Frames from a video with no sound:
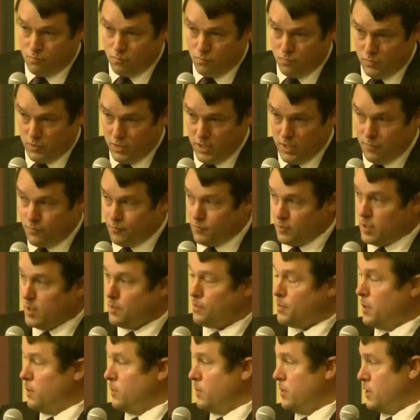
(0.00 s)
Leader
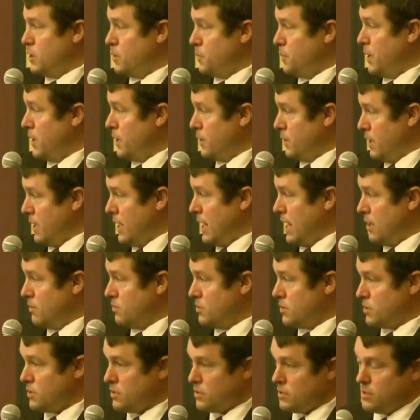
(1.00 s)
Filippi were the Speaker of the
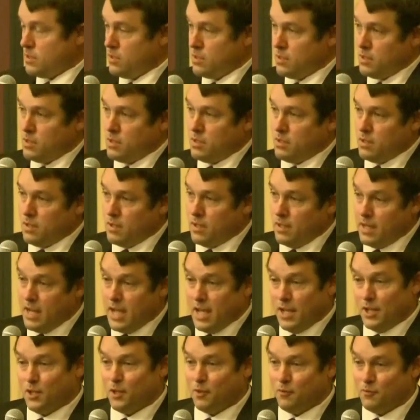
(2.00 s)
House and
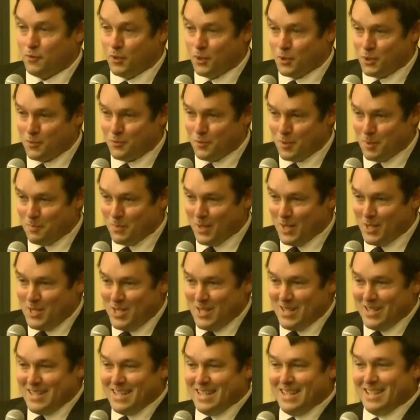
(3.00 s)
had enough votes for a
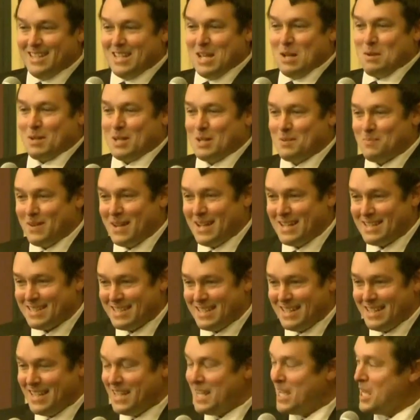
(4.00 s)
budget in that
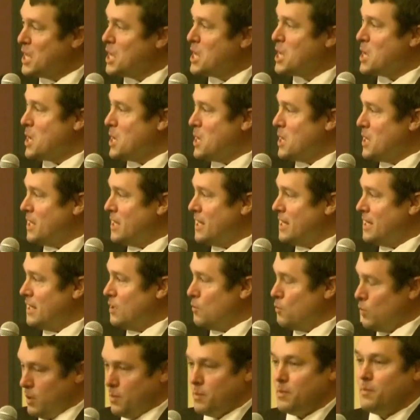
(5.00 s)
capacity,
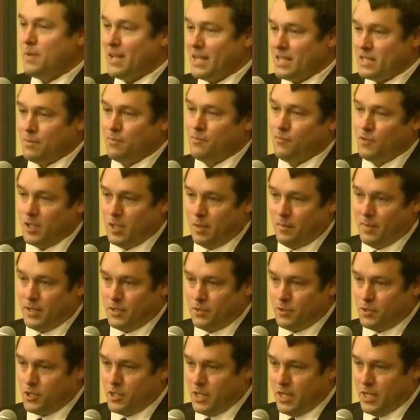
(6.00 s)
we would make some
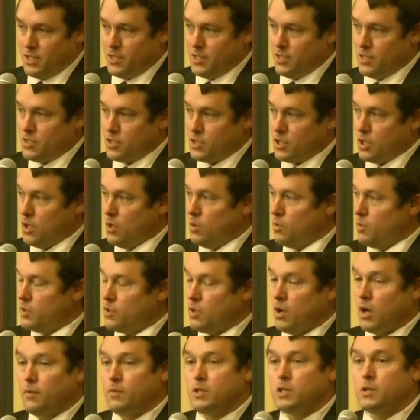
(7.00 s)
fundamental changes. So,
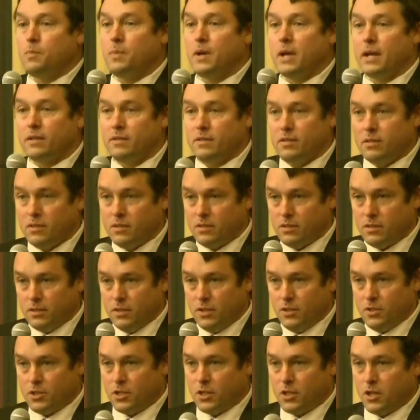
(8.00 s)
with all respect to
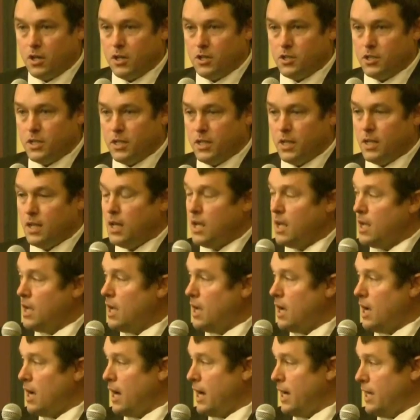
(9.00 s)
Leader Shekarchi,
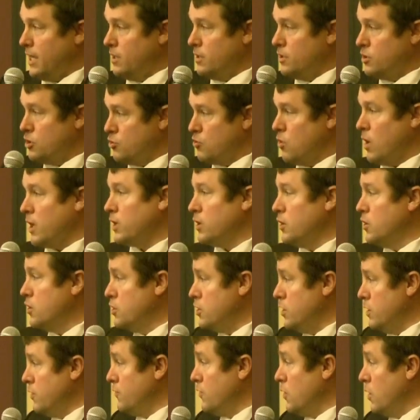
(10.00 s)
I strongly
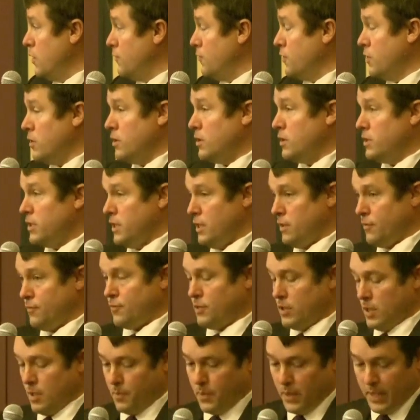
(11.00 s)
urge you to vote for Leader
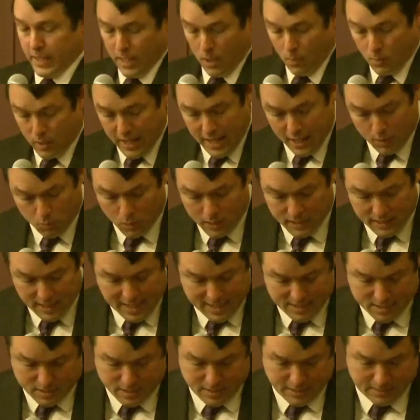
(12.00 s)
Filippi. And I want to add one
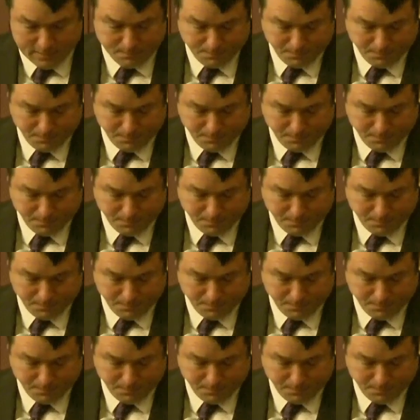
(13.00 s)
last thing.